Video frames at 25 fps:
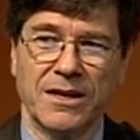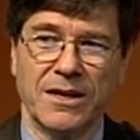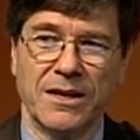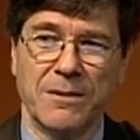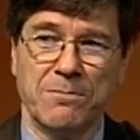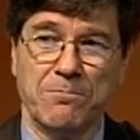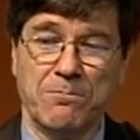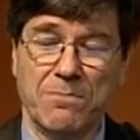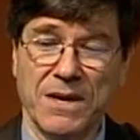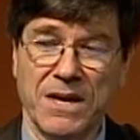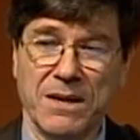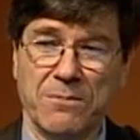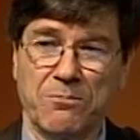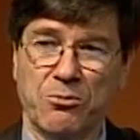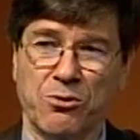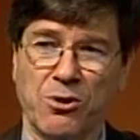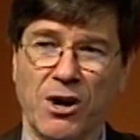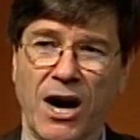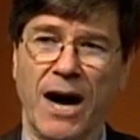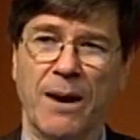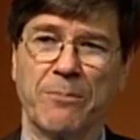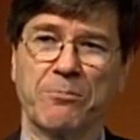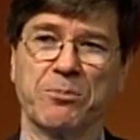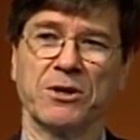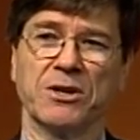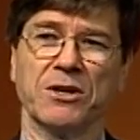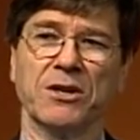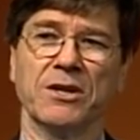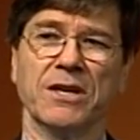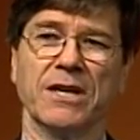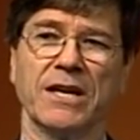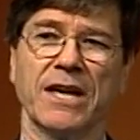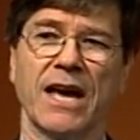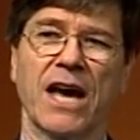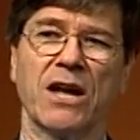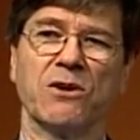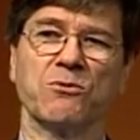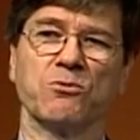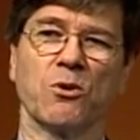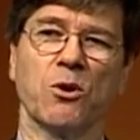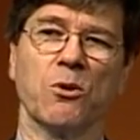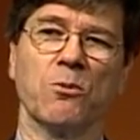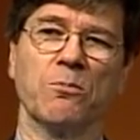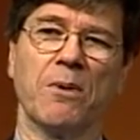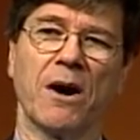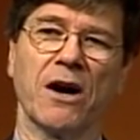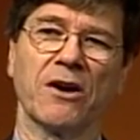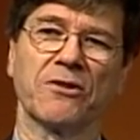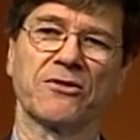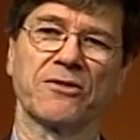be properly and
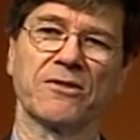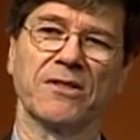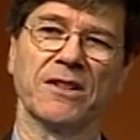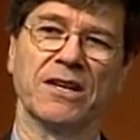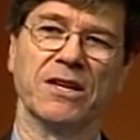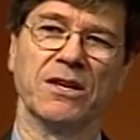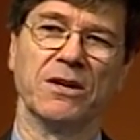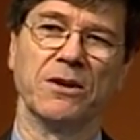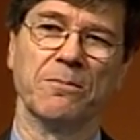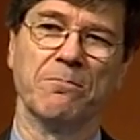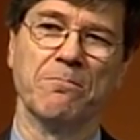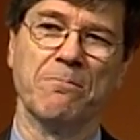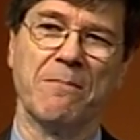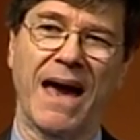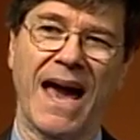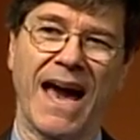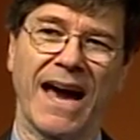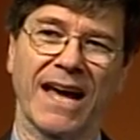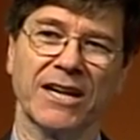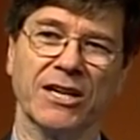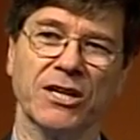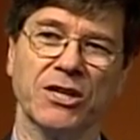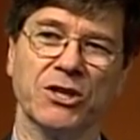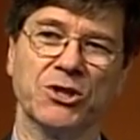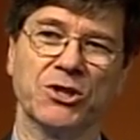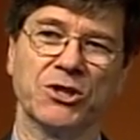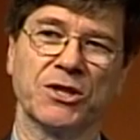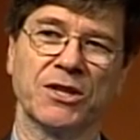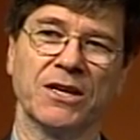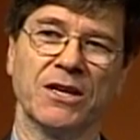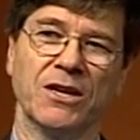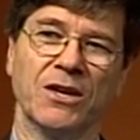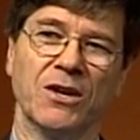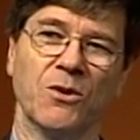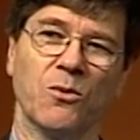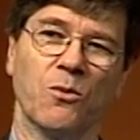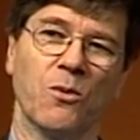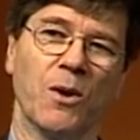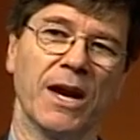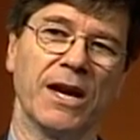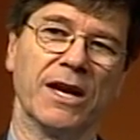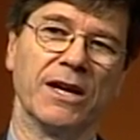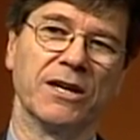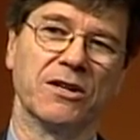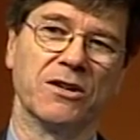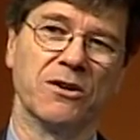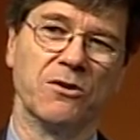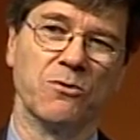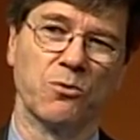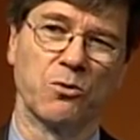robustly managed when it
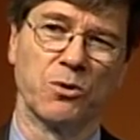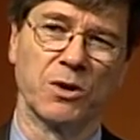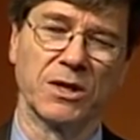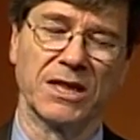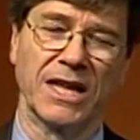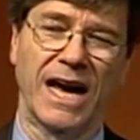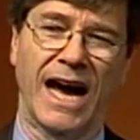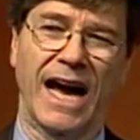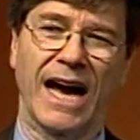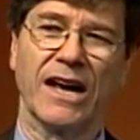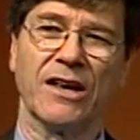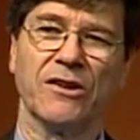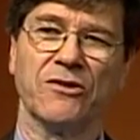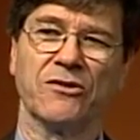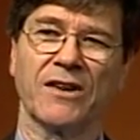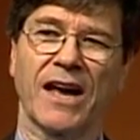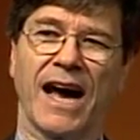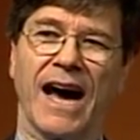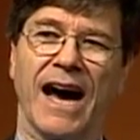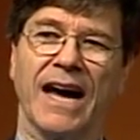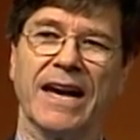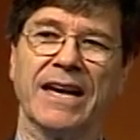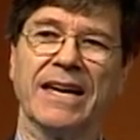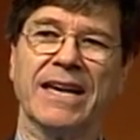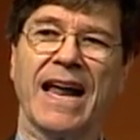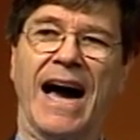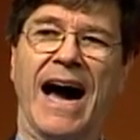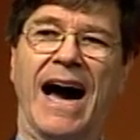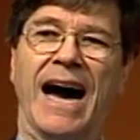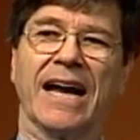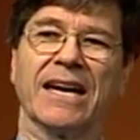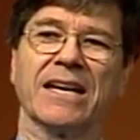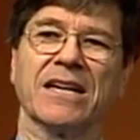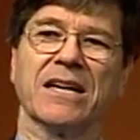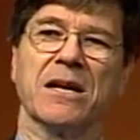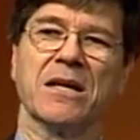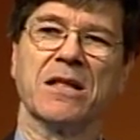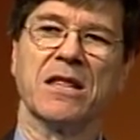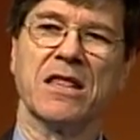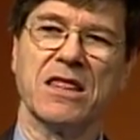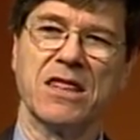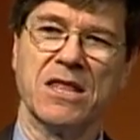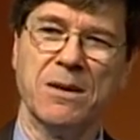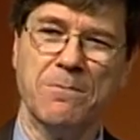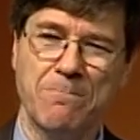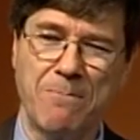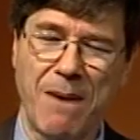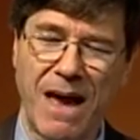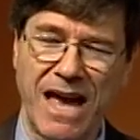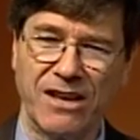relies on not the
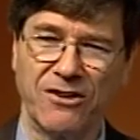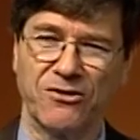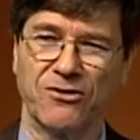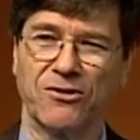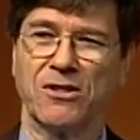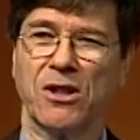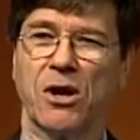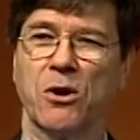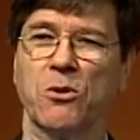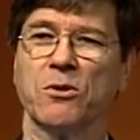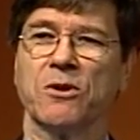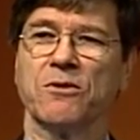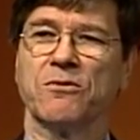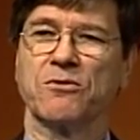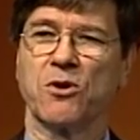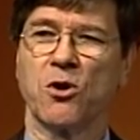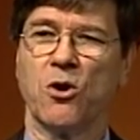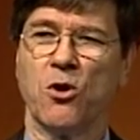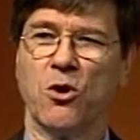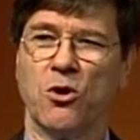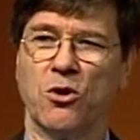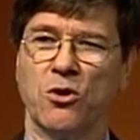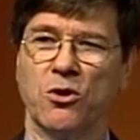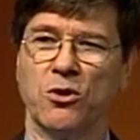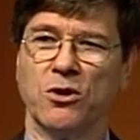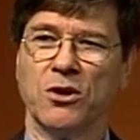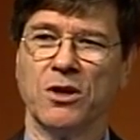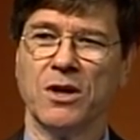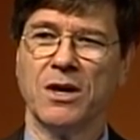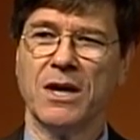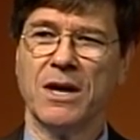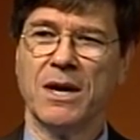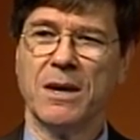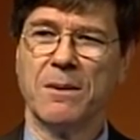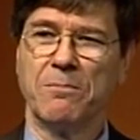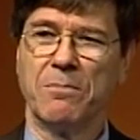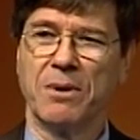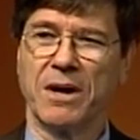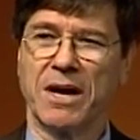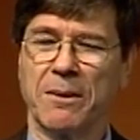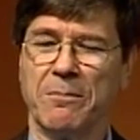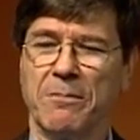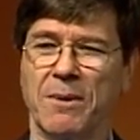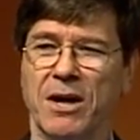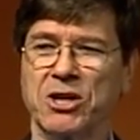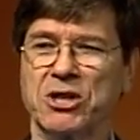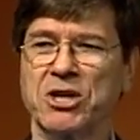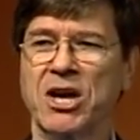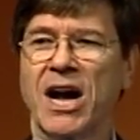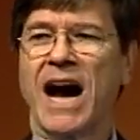base load of coal, but a
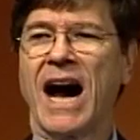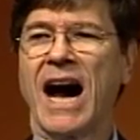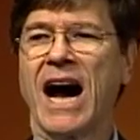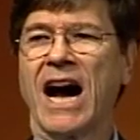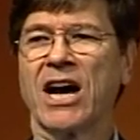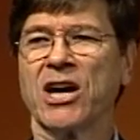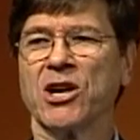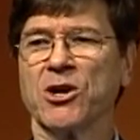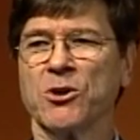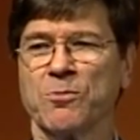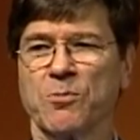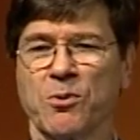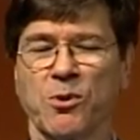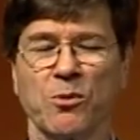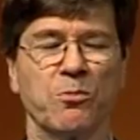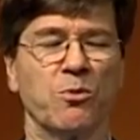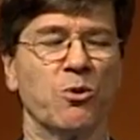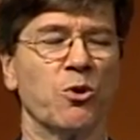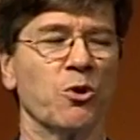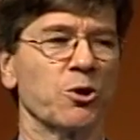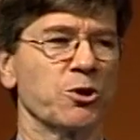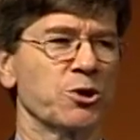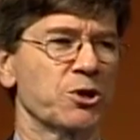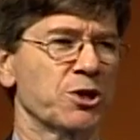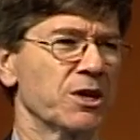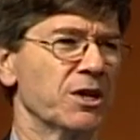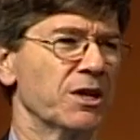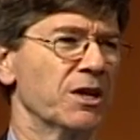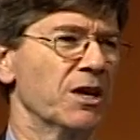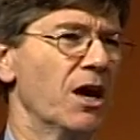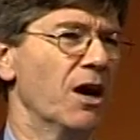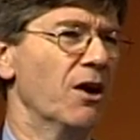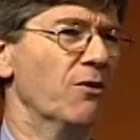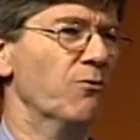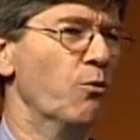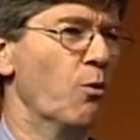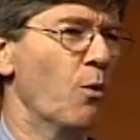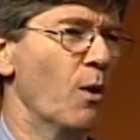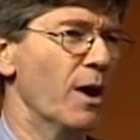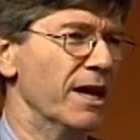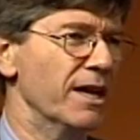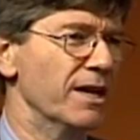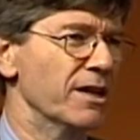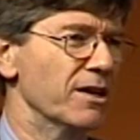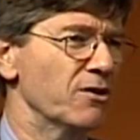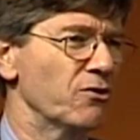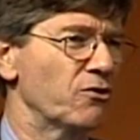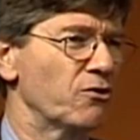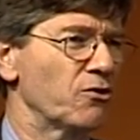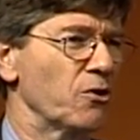much higher proportion of wind
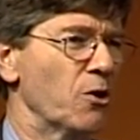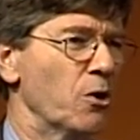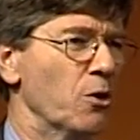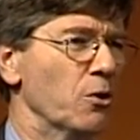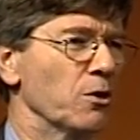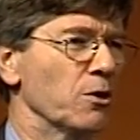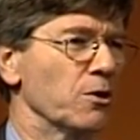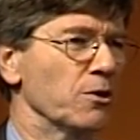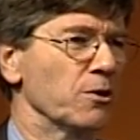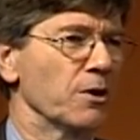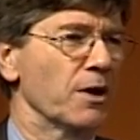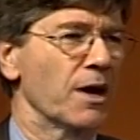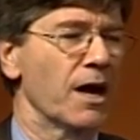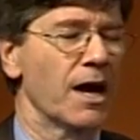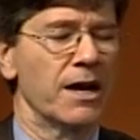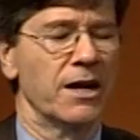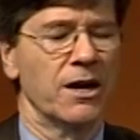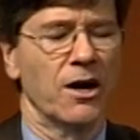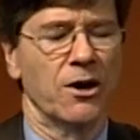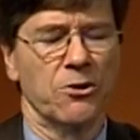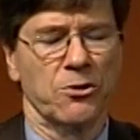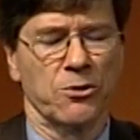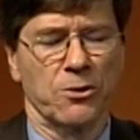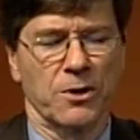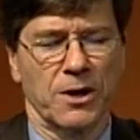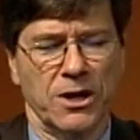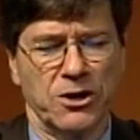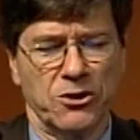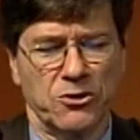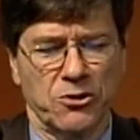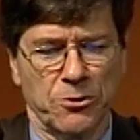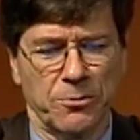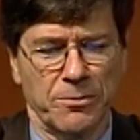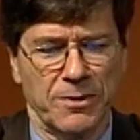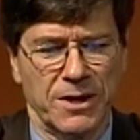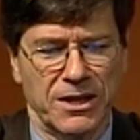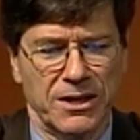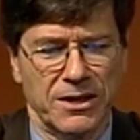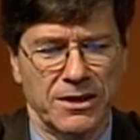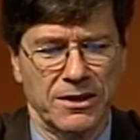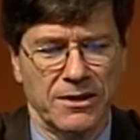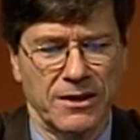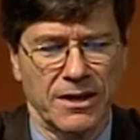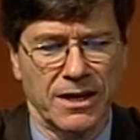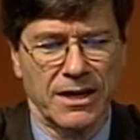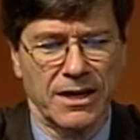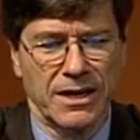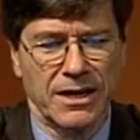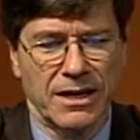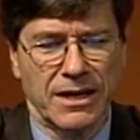and solar and other intermittent
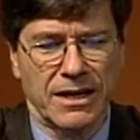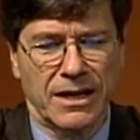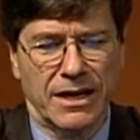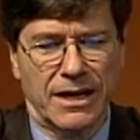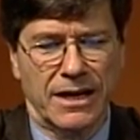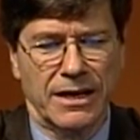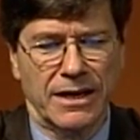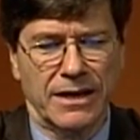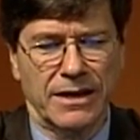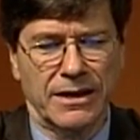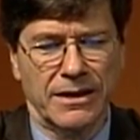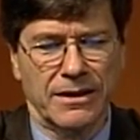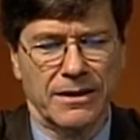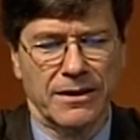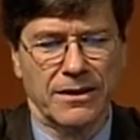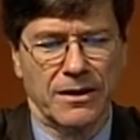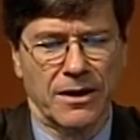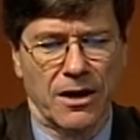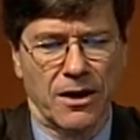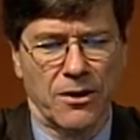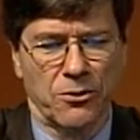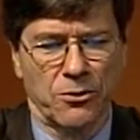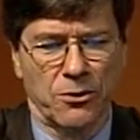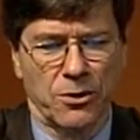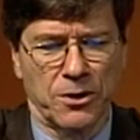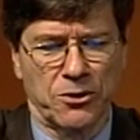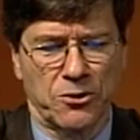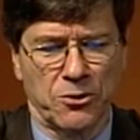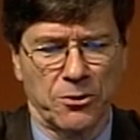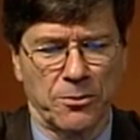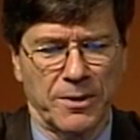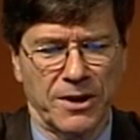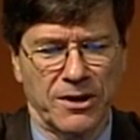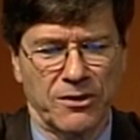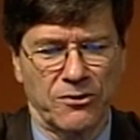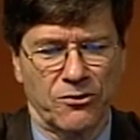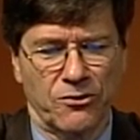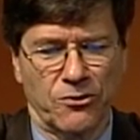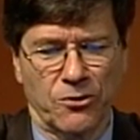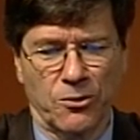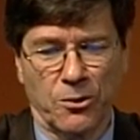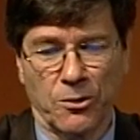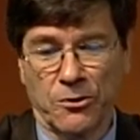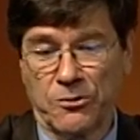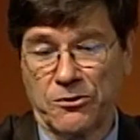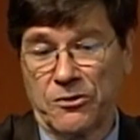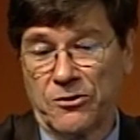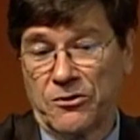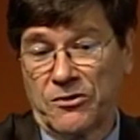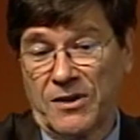uh, other intermittent
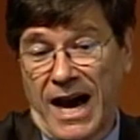sources.